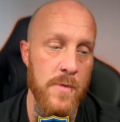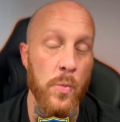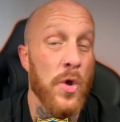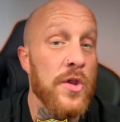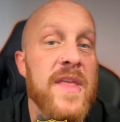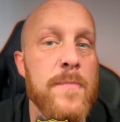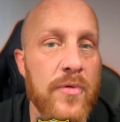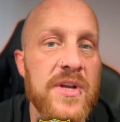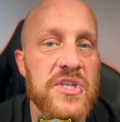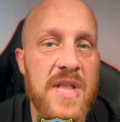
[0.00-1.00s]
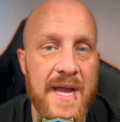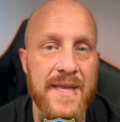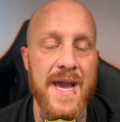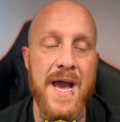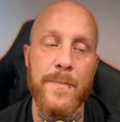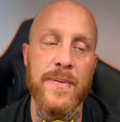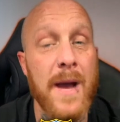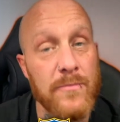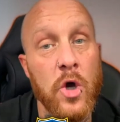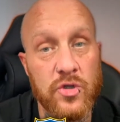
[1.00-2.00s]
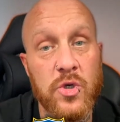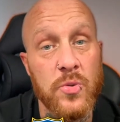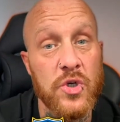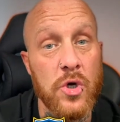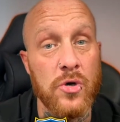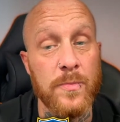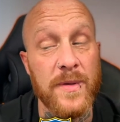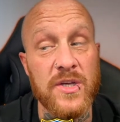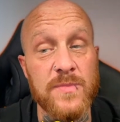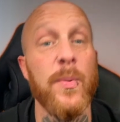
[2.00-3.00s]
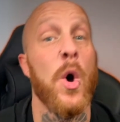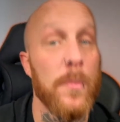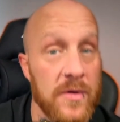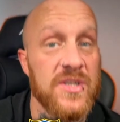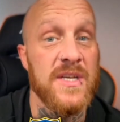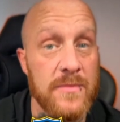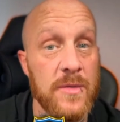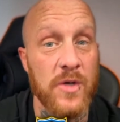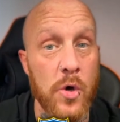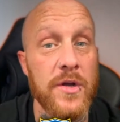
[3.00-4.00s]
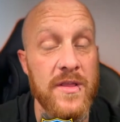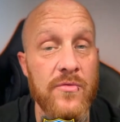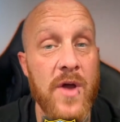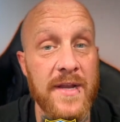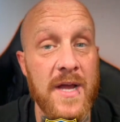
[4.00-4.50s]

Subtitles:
Will they bridge that gap? I'm not too sure because Bournemouth seem to be going in the right